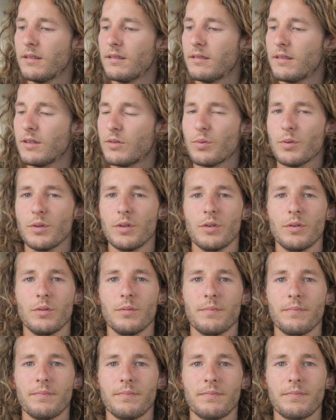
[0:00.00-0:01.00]
this will do.
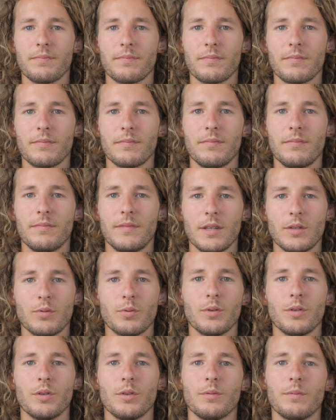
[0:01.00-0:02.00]
This
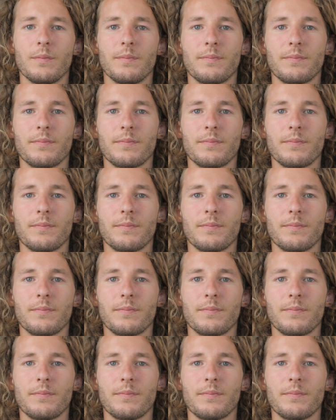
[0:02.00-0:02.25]
will do.